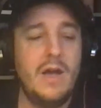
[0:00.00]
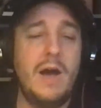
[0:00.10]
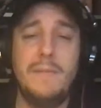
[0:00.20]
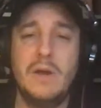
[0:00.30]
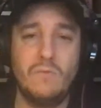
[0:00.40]

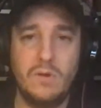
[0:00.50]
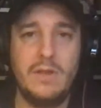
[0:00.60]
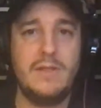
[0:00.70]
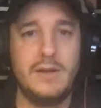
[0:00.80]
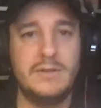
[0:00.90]
It
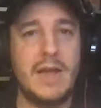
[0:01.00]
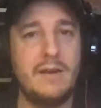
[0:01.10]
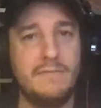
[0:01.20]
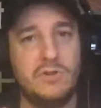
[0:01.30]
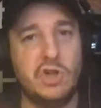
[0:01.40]
really does kind
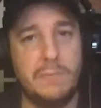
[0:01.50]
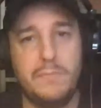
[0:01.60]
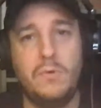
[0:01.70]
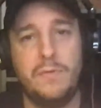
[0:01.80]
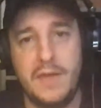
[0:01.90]
of
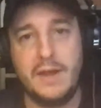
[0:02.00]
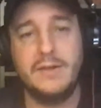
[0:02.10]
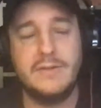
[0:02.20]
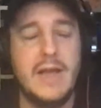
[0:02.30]
jumble things.